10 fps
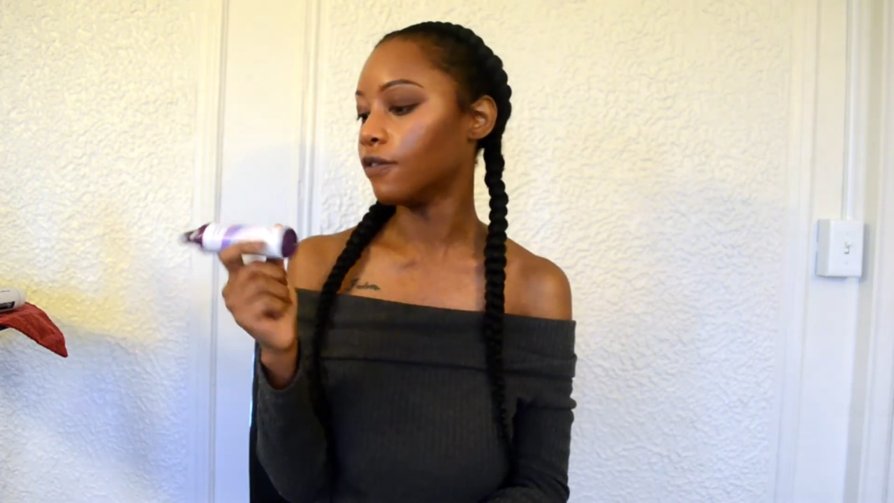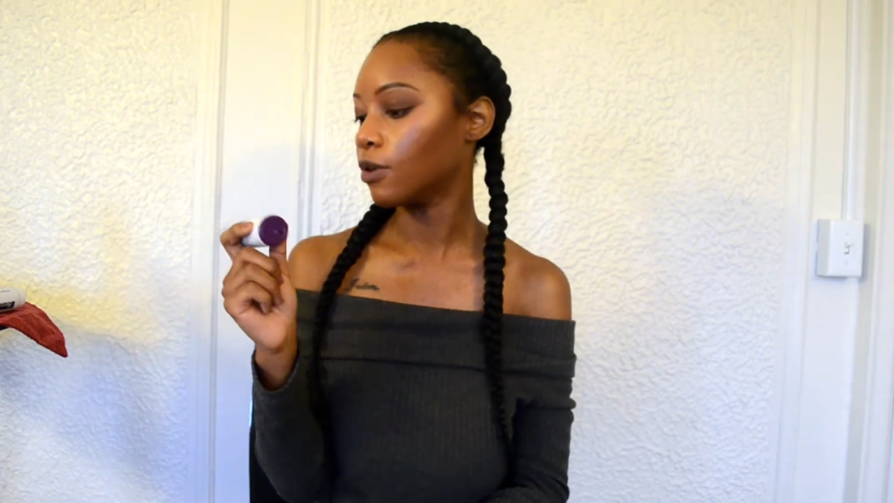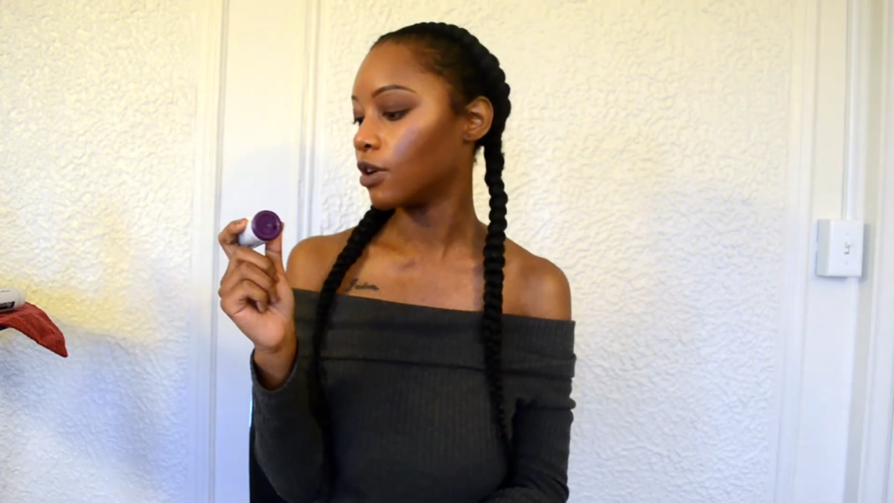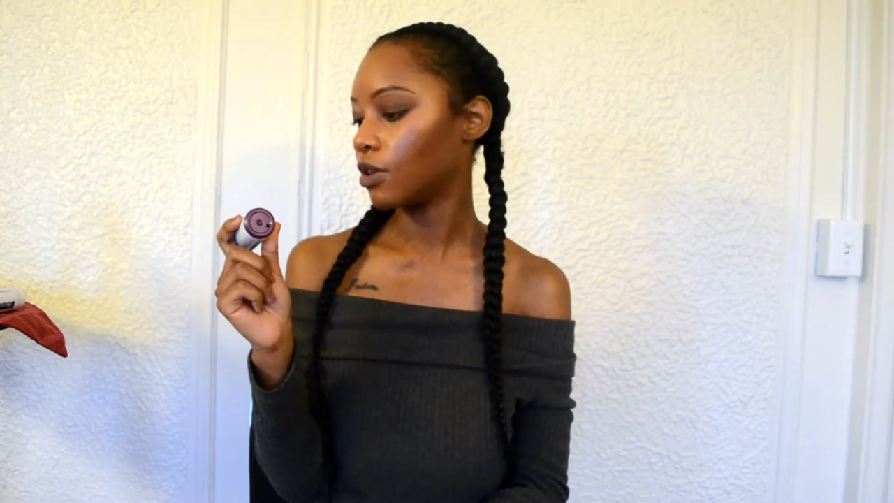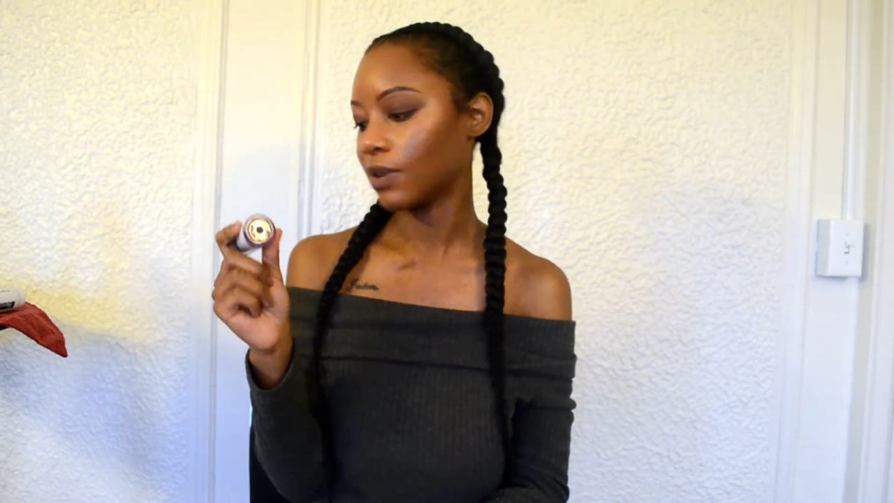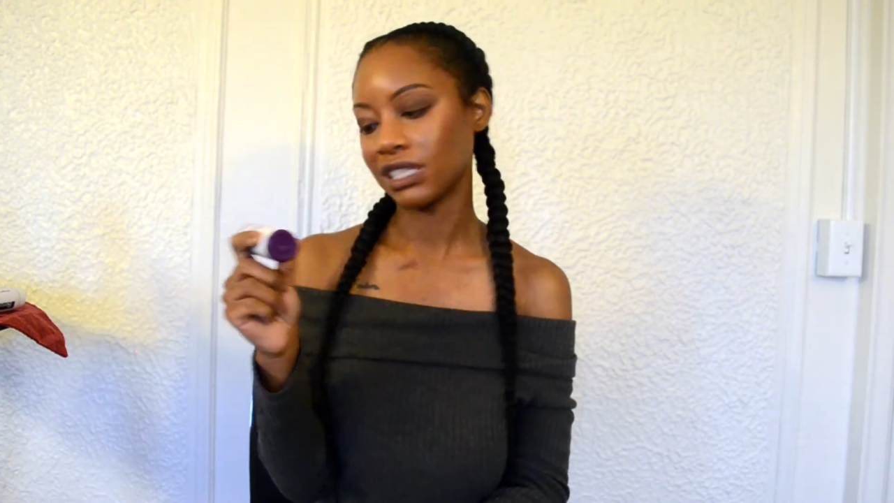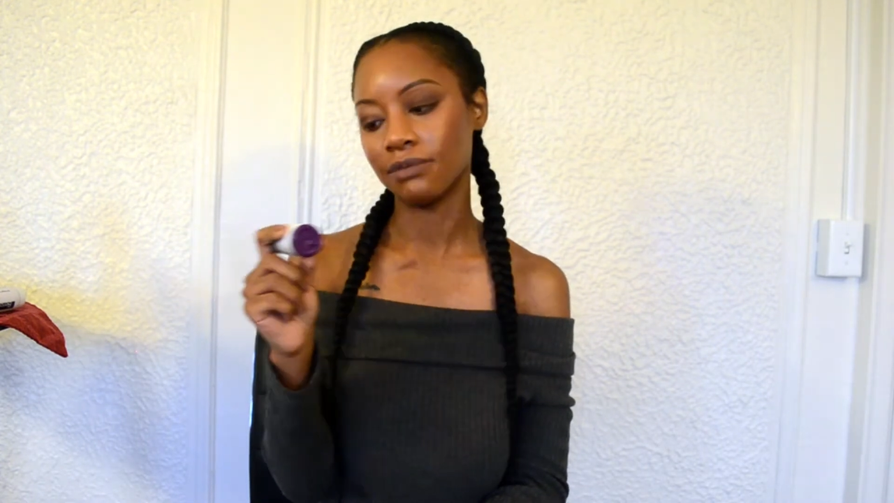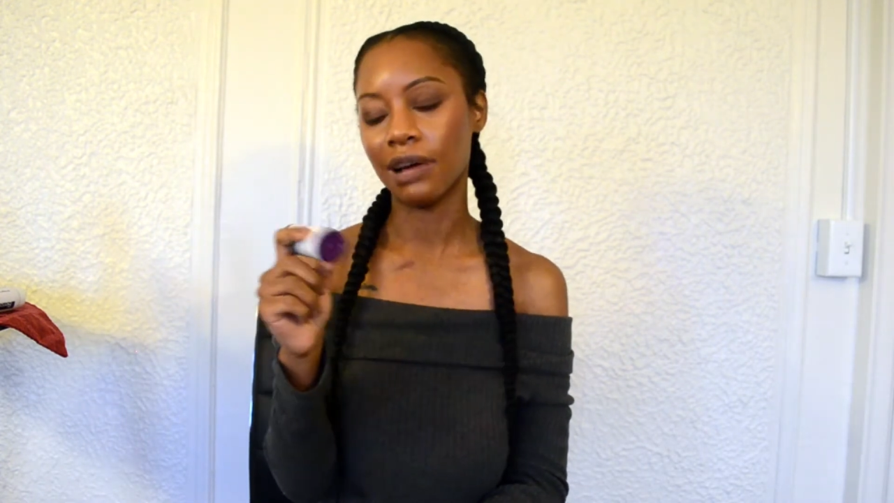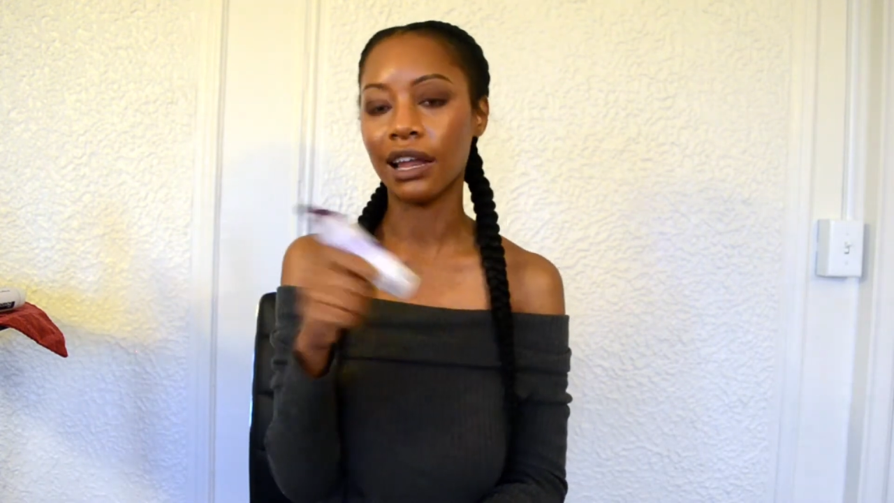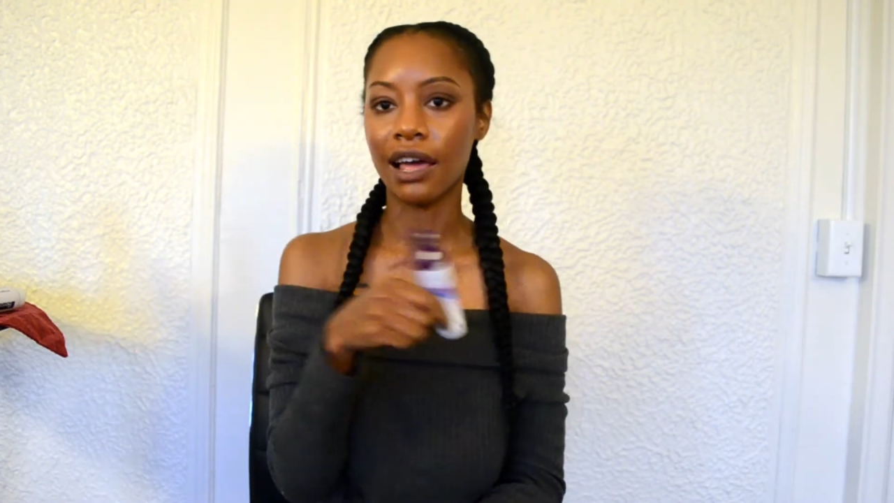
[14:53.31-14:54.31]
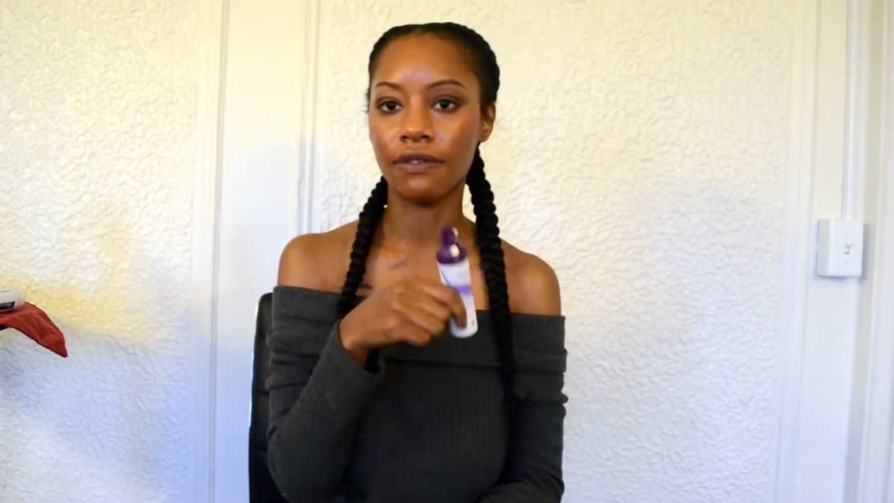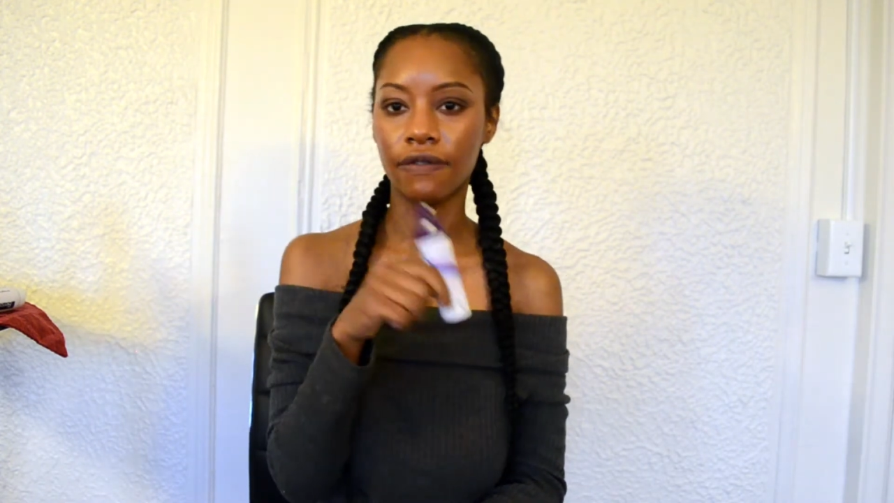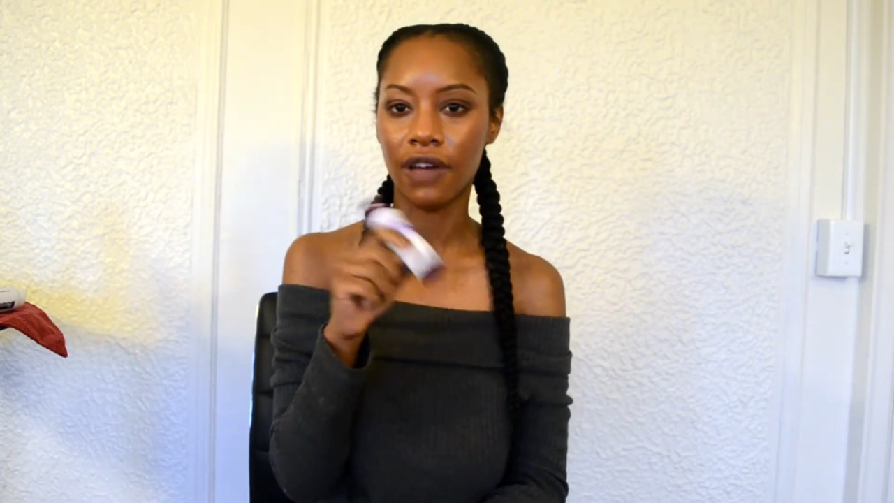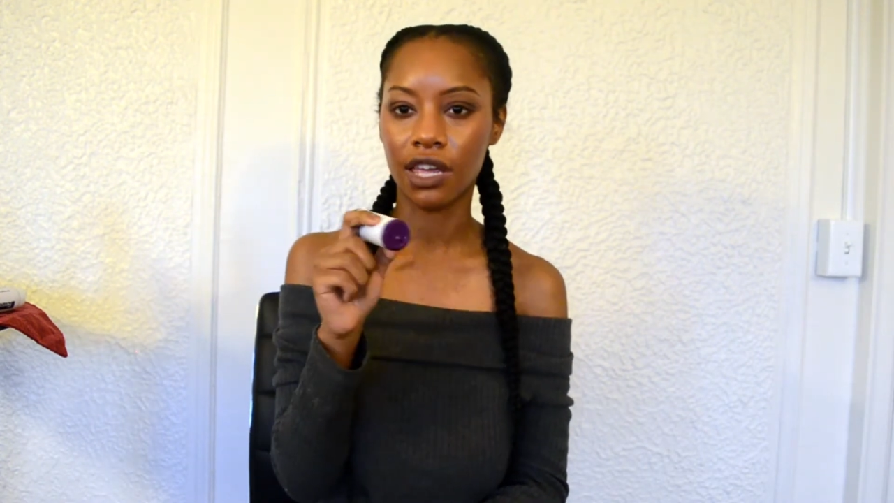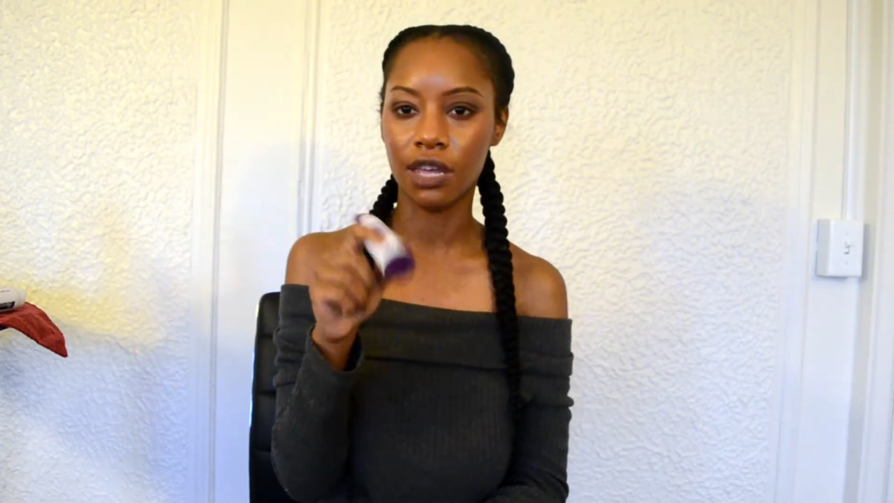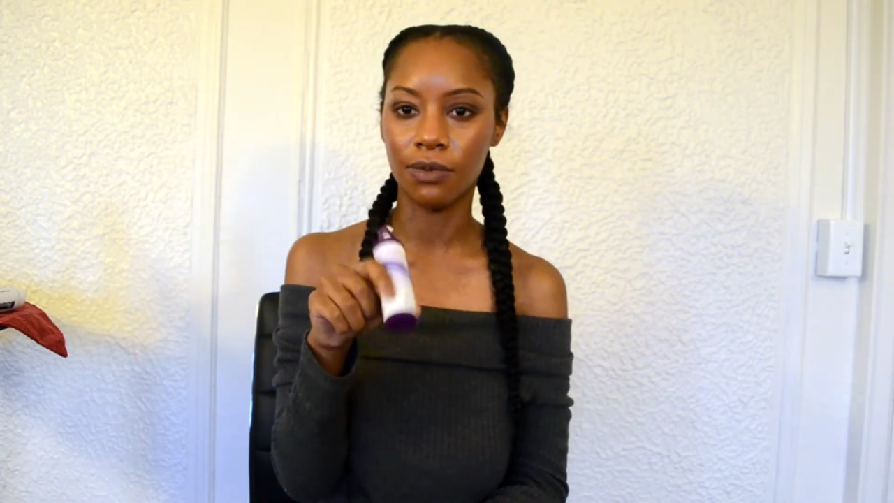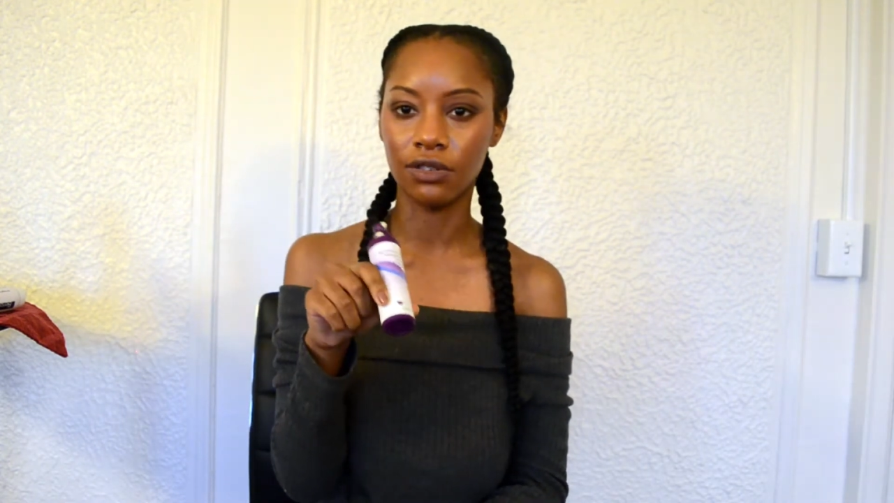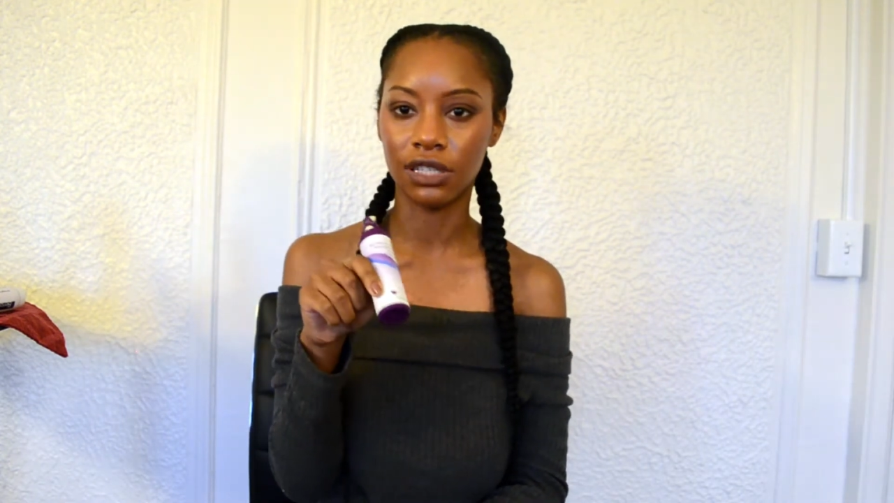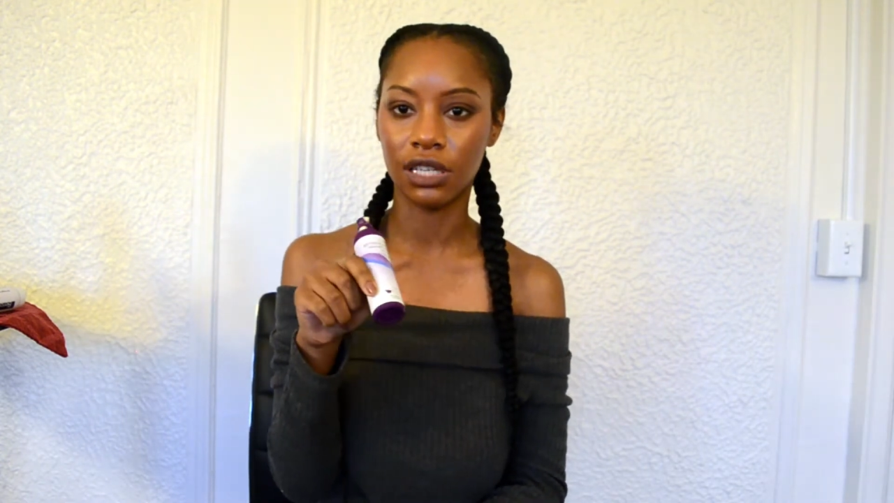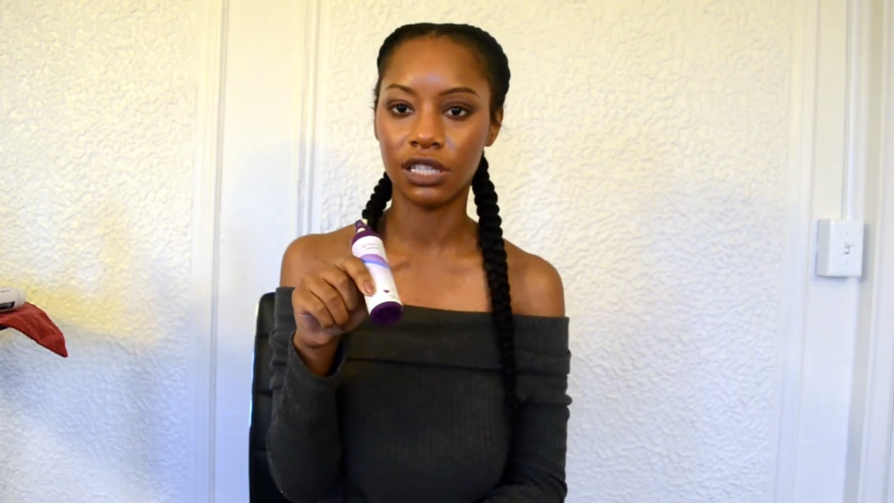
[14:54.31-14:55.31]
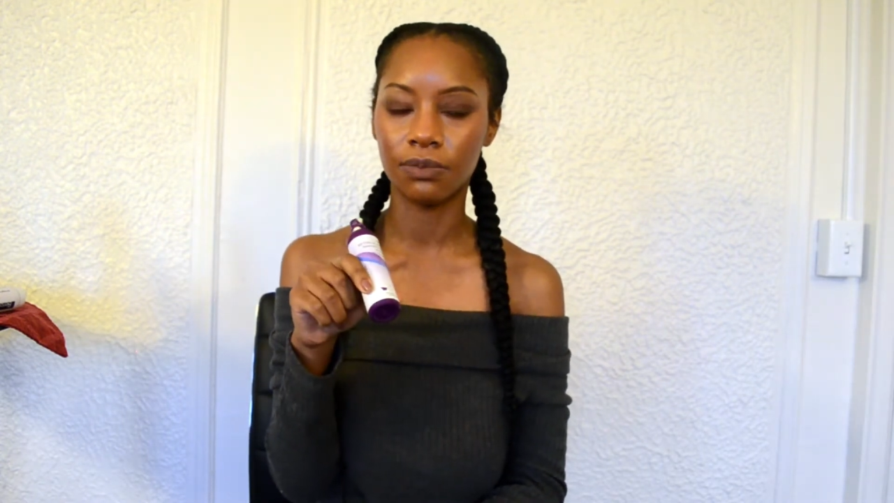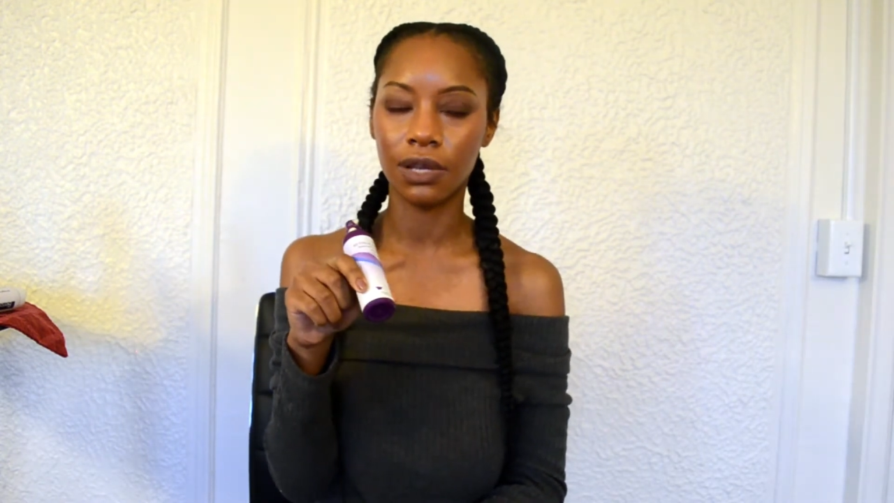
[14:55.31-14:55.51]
for the rest of my life if I keep using this,